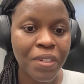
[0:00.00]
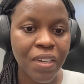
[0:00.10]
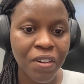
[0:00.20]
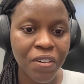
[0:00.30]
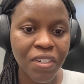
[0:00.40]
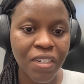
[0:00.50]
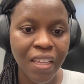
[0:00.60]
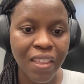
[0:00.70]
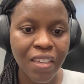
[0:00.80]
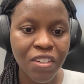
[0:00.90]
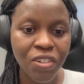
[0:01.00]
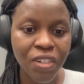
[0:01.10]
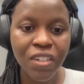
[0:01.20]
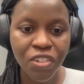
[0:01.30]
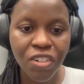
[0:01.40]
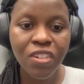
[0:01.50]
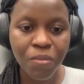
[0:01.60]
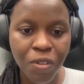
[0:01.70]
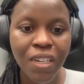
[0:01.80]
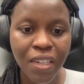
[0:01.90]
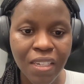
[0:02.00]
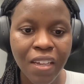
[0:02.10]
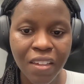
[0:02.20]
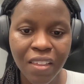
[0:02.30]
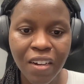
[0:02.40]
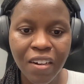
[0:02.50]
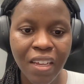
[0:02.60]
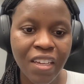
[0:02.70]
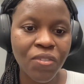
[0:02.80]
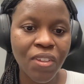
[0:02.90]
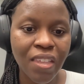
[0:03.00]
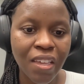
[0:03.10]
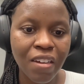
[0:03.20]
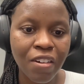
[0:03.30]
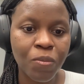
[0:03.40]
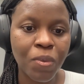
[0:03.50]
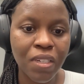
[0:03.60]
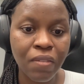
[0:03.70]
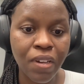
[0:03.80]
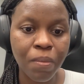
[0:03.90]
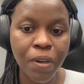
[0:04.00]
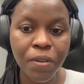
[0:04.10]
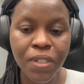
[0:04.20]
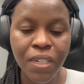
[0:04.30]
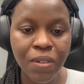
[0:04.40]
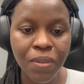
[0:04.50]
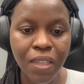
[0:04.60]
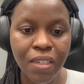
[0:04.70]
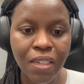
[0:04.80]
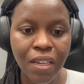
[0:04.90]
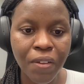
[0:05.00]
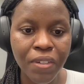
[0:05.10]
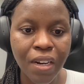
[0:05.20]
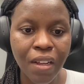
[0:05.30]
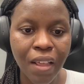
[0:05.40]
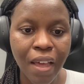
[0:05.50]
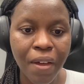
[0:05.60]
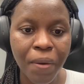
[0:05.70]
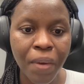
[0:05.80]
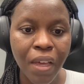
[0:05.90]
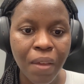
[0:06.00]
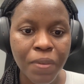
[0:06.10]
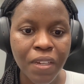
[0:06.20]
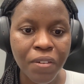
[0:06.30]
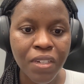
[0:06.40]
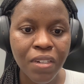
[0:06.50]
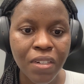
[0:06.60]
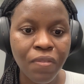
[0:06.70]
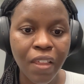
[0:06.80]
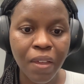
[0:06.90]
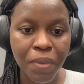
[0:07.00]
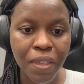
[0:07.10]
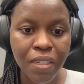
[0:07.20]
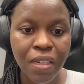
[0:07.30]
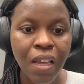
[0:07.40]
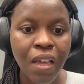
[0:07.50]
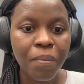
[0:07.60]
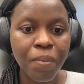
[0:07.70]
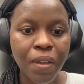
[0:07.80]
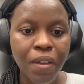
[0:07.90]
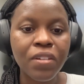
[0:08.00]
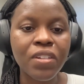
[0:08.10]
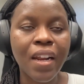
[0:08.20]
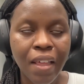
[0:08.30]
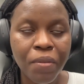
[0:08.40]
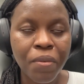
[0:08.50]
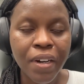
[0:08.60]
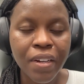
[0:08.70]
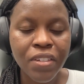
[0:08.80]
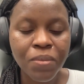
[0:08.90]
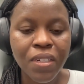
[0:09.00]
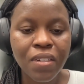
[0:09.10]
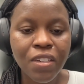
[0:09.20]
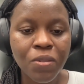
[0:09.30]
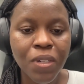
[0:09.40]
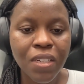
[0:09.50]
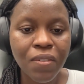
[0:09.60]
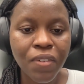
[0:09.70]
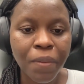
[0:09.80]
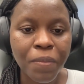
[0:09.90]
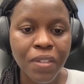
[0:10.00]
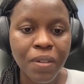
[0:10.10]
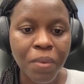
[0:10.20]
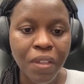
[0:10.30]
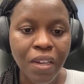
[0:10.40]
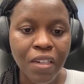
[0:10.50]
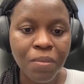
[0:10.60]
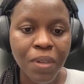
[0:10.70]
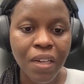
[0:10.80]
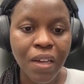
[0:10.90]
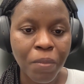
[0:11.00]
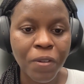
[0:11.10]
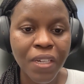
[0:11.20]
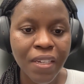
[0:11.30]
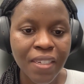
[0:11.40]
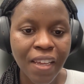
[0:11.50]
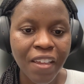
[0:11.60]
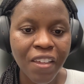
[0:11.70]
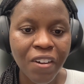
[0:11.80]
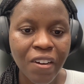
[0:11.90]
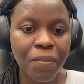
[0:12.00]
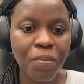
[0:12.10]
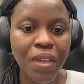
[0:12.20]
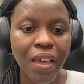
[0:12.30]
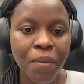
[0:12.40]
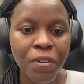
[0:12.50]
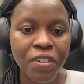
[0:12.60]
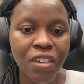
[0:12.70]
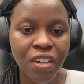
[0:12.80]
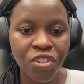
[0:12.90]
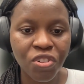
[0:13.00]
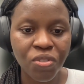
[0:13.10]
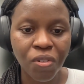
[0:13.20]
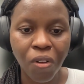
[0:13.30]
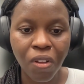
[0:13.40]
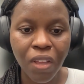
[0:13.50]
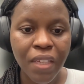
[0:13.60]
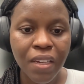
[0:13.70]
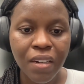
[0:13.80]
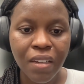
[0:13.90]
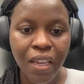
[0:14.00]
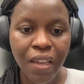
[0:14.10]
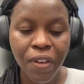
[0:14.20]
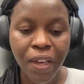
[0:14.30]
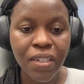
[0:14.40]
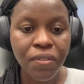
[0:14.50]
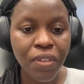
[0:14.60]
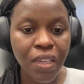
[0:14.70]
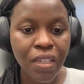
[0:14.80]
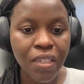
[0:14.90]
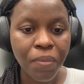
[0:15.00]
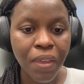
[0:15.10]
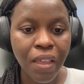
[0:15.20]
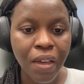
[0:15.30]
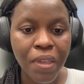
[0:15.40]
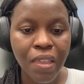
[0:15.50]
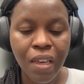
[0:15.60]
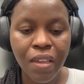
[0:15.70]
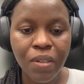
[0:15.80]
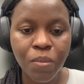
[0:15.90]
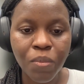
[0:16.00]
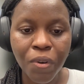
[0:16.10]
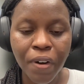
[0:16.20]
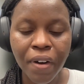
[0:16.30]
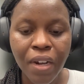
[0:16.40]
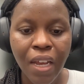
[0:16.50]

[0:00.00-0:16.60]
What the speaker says: to understand this transition to multicellularity, because we think there are specific proteins within cells that allow cells to develop this, that allow organisms, to develop this ability to become multicellular, and being able to control signaling effectively is something that we think is important.